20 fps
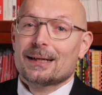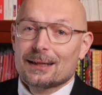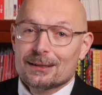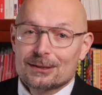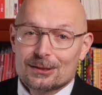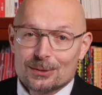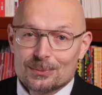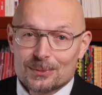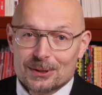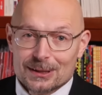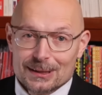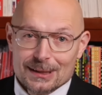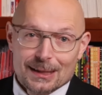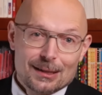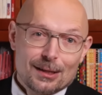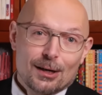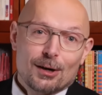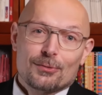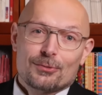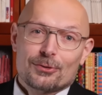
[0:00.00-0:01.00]
customers
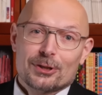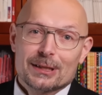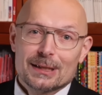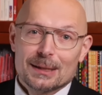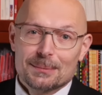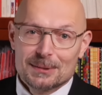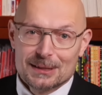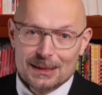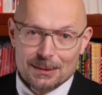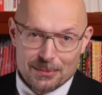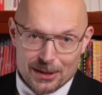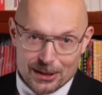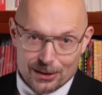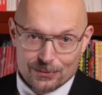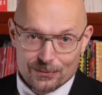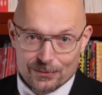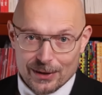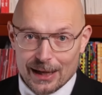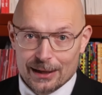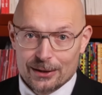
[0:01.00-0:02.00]
and offering them something
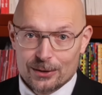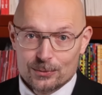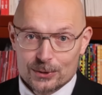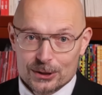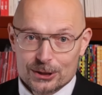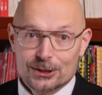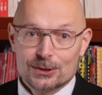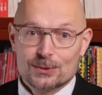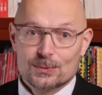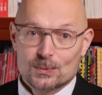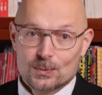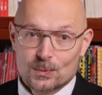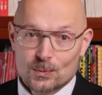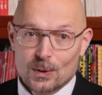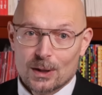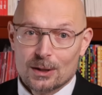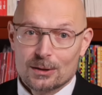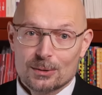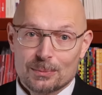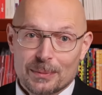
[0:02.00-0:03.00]
of value, which is
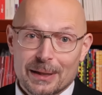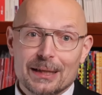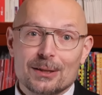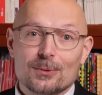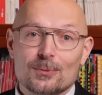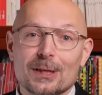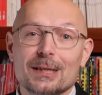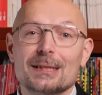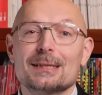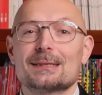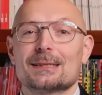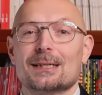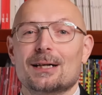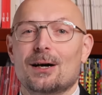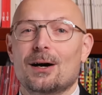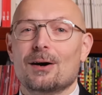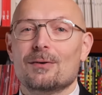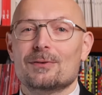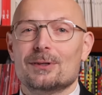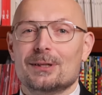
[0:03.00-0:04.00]
one of the main ways
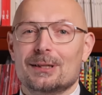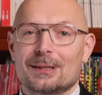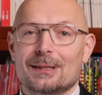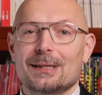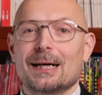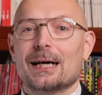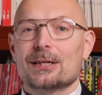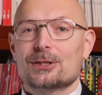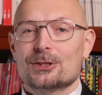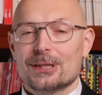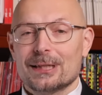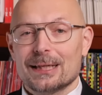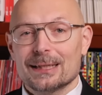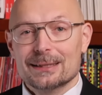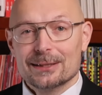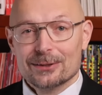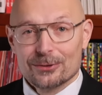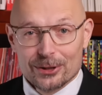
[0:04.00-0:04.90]
of actually getting